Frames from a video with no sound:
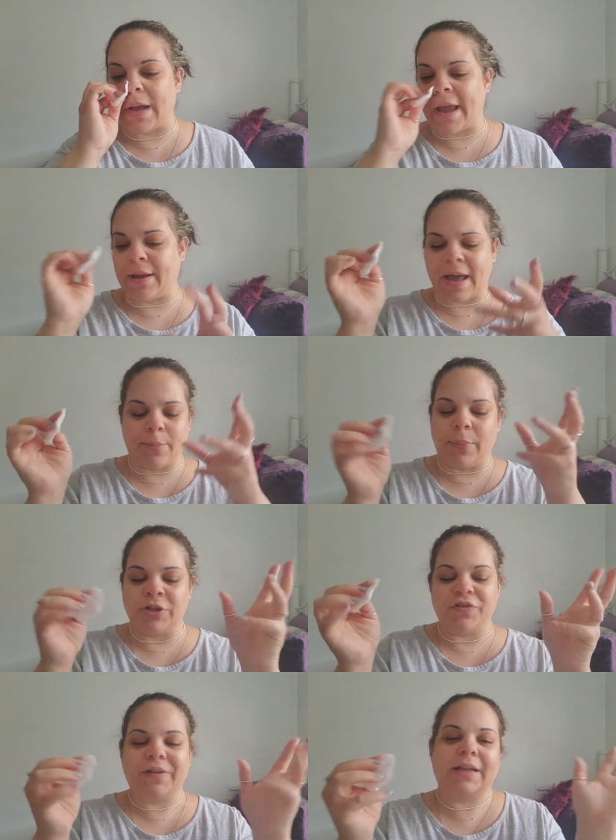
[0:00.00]
got a
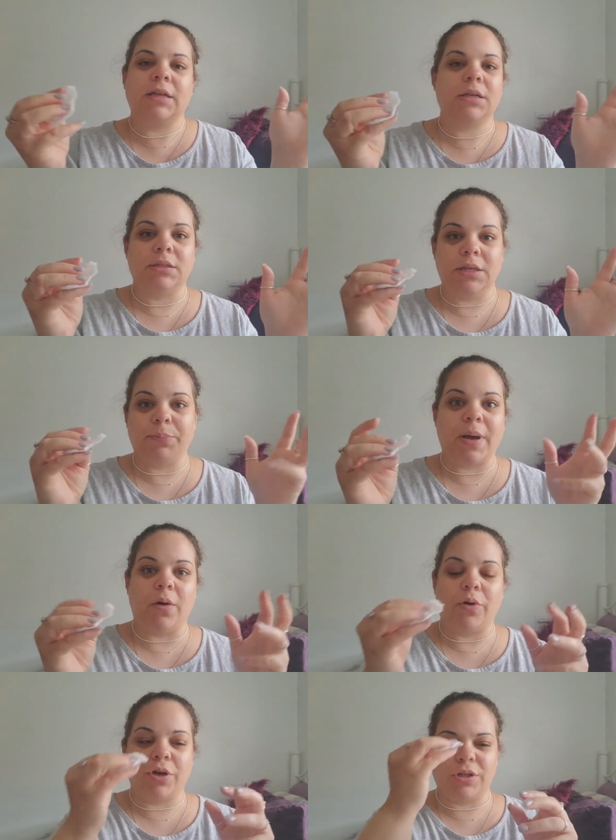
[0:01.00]
bunch of like dip
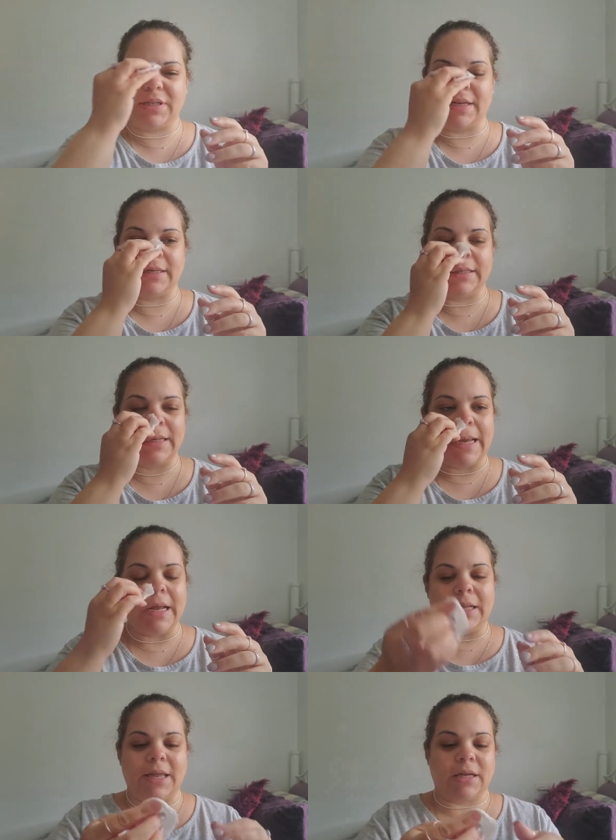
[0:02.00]
powders and
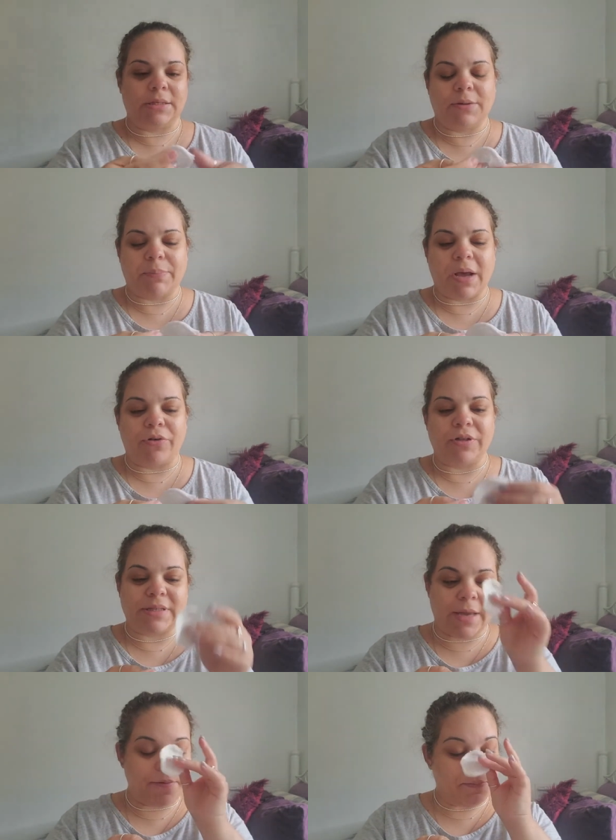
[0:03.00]
like a dip powder
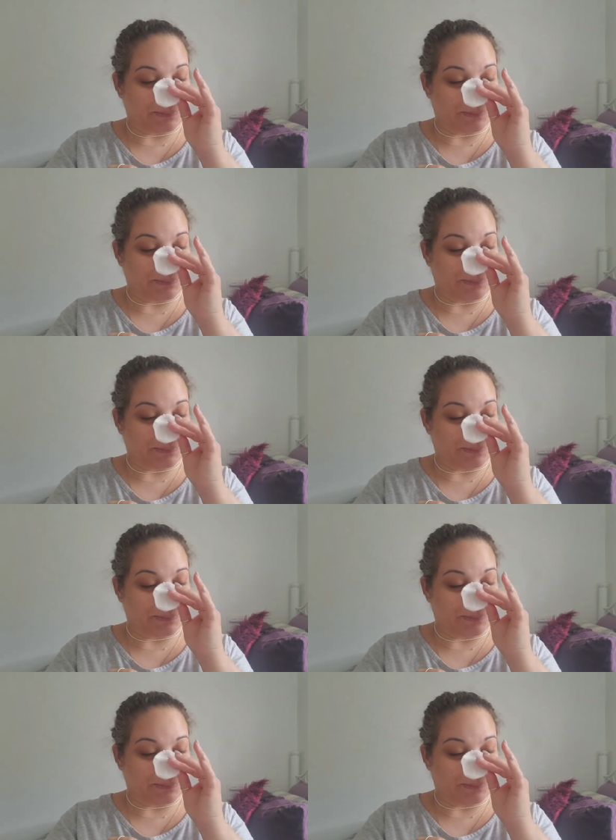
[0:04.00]
set,